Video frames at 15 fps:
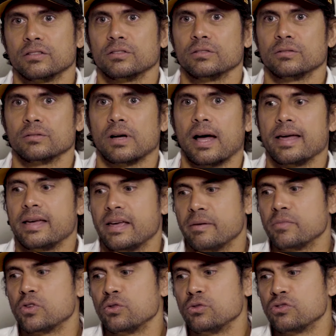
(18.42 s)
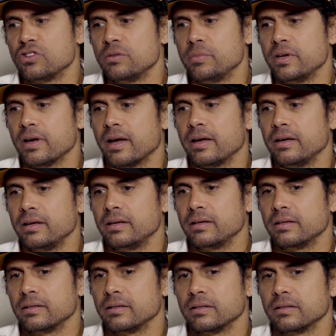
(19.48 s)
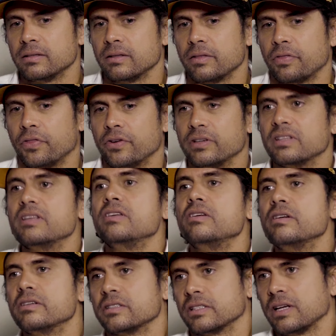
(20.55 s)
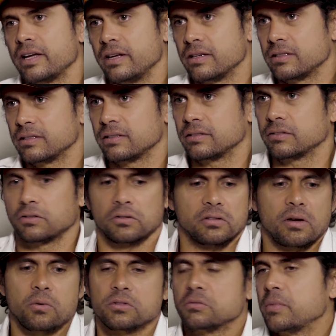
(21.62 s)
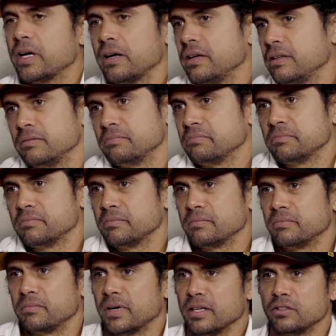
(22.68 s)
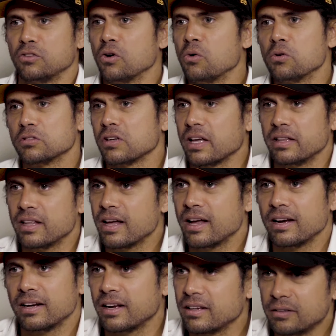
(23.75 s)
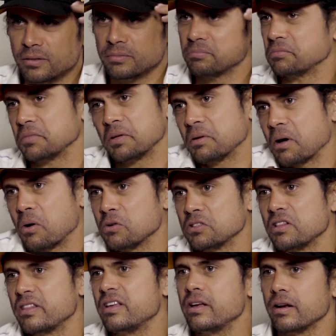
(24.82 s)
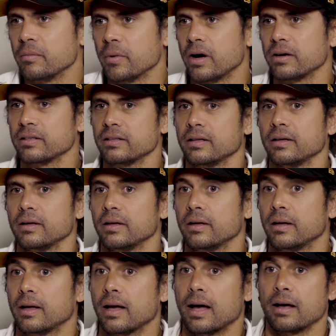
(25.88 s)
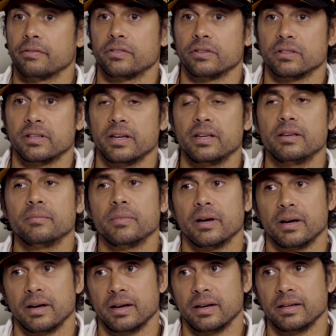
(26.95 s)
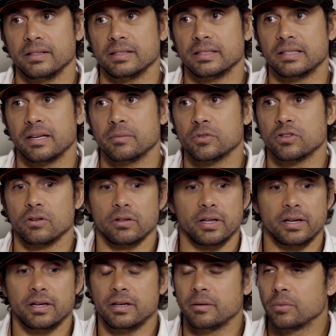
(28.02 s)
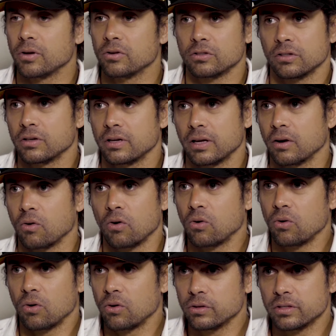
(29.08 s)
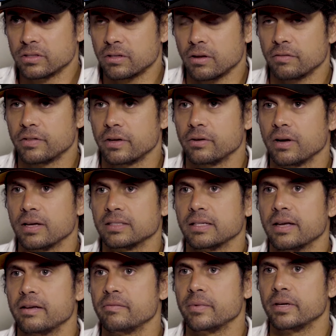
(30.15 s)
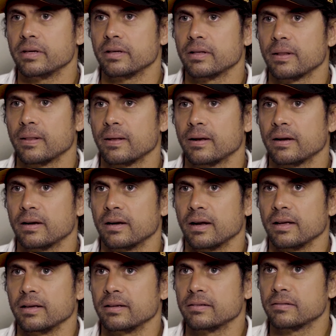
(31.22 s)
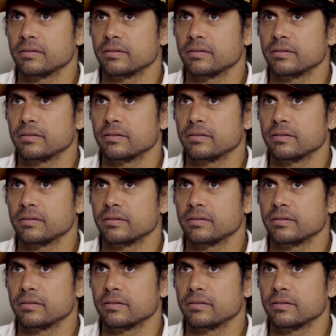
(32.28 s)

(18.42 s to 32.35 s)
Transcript: So I came to CPI 13 years later. So that was my my toe was like that, and I I wasn't thinking about it after taking my stem cell, NAD plus, all, all the stuff that you guys gave me, like